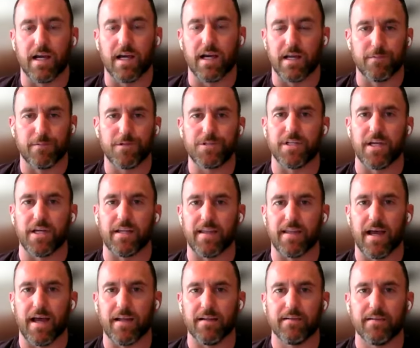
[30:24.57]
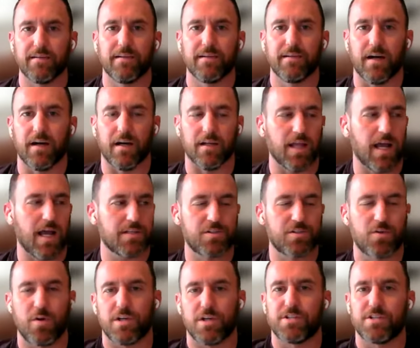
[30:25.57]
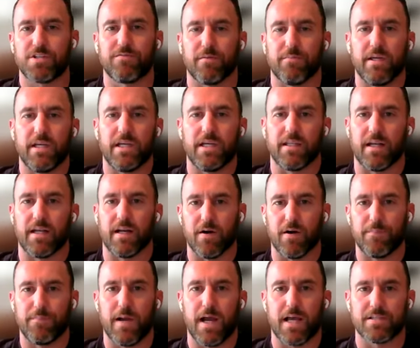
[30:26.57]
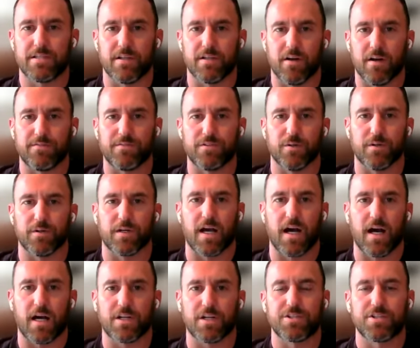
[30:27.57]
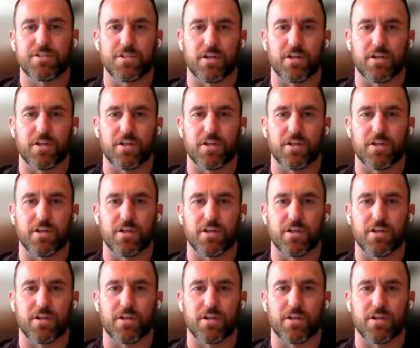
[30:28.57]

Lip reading: Yeah, I appreciate that. Last question from me, and then I'll pass it off to Akash.